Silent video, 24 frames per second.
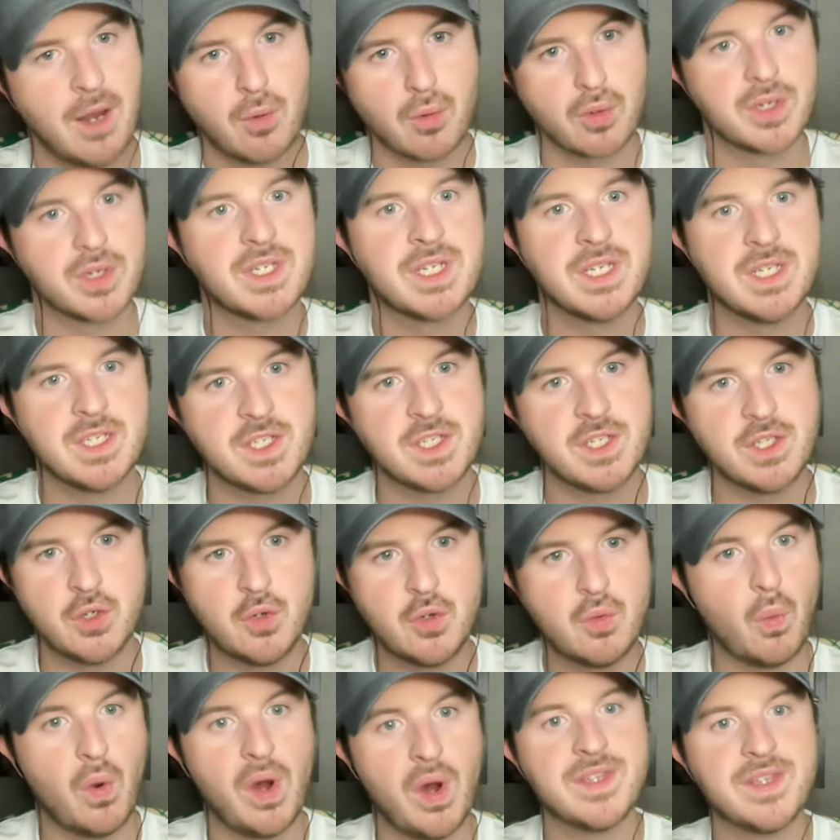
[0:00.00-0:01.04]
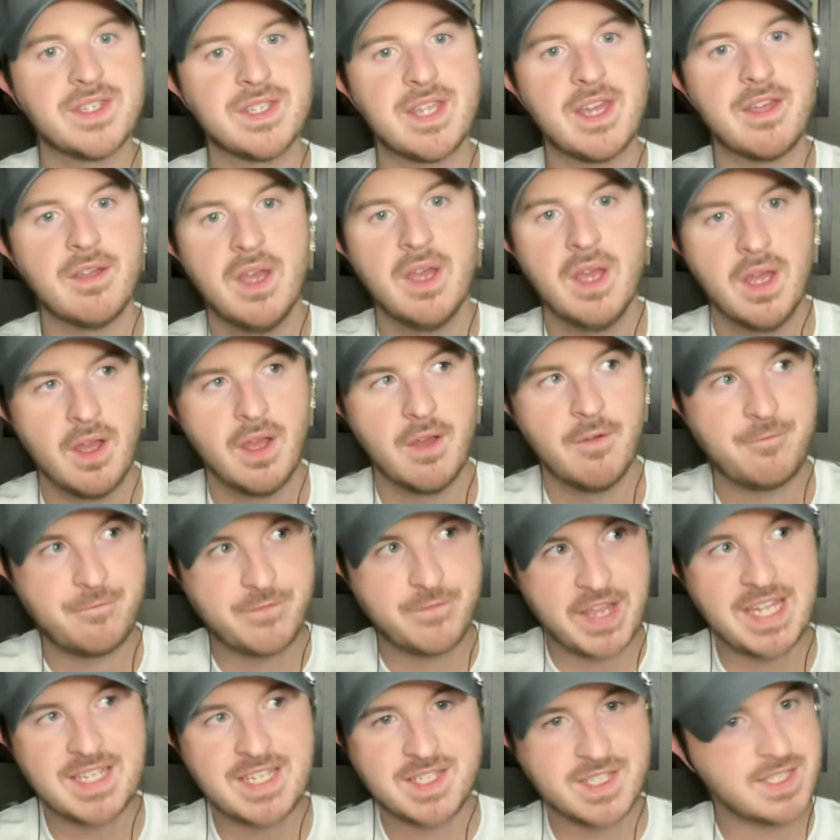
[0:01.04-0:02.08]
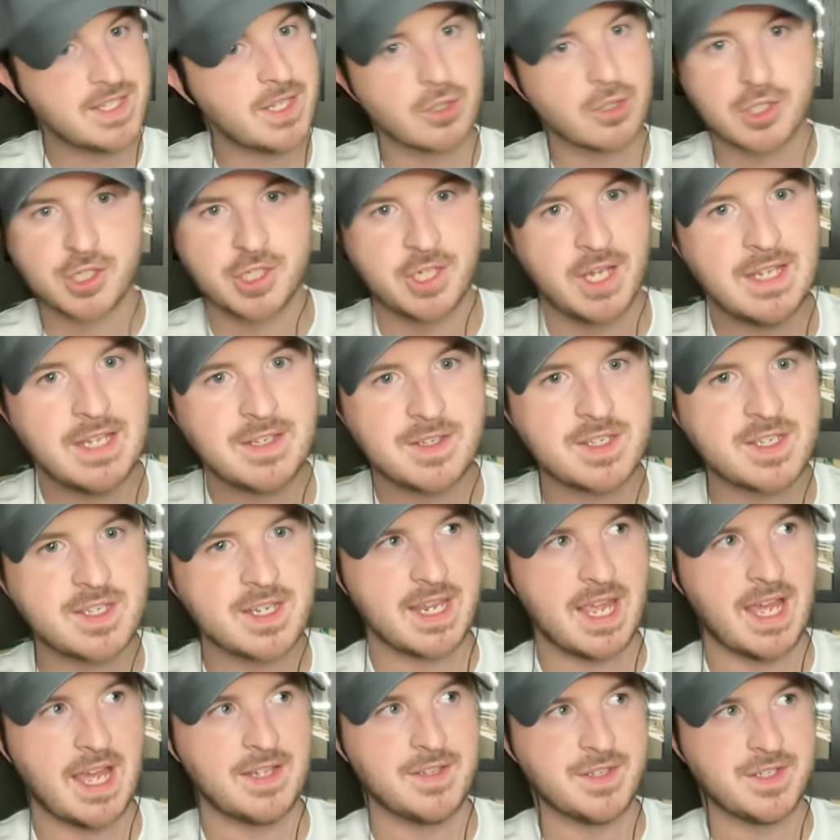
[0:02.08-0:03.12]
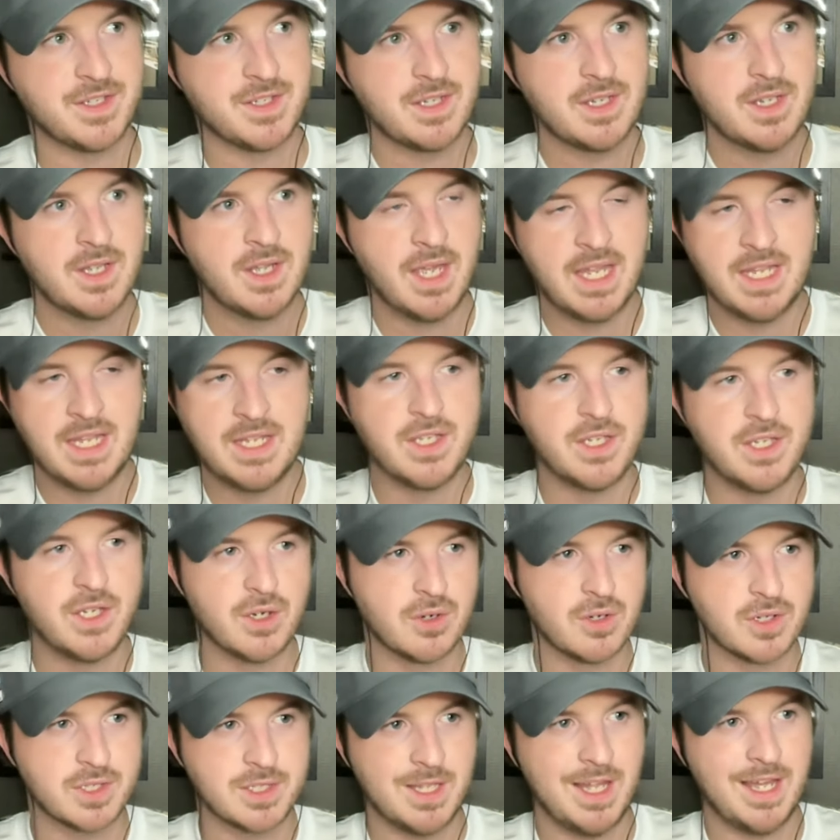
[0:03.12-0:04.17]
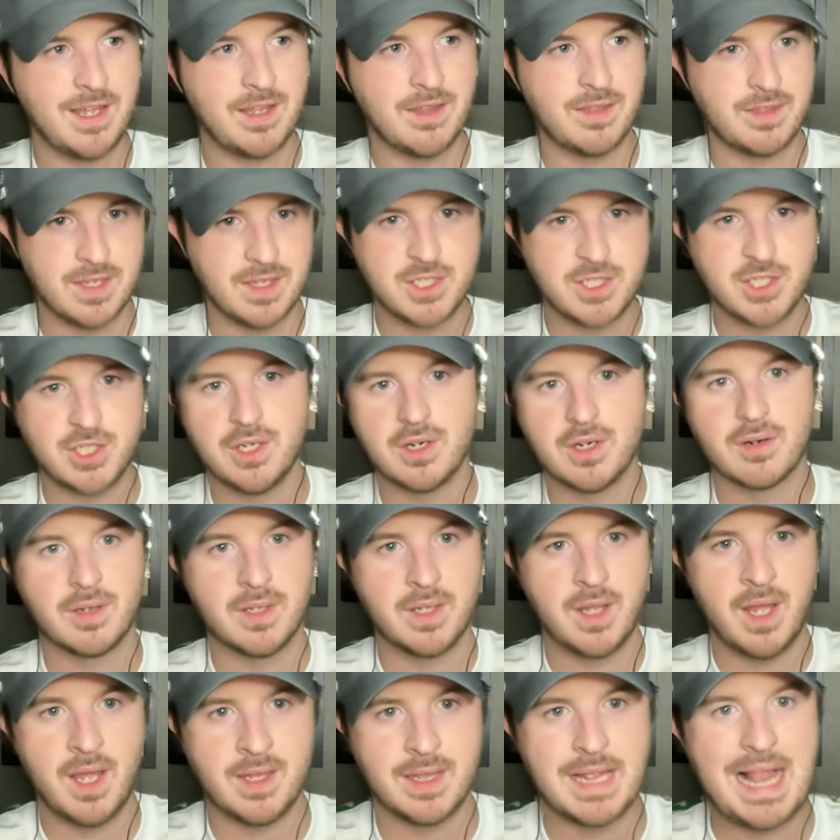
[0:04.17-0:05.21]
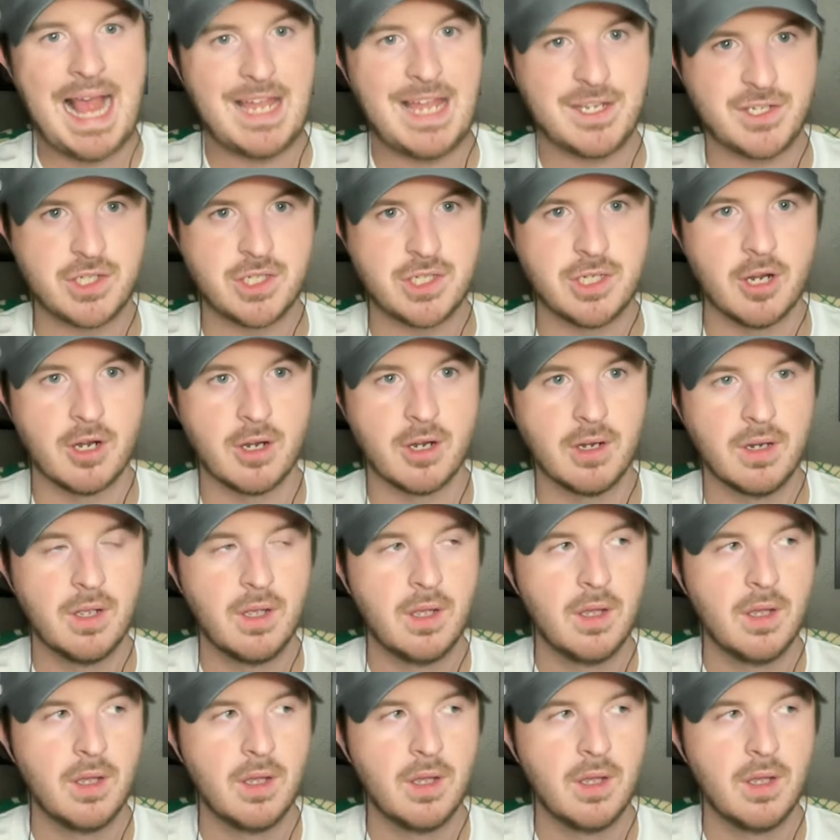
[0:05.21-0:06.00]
or TCU, ones they fancy their chances against in years like this year and last year.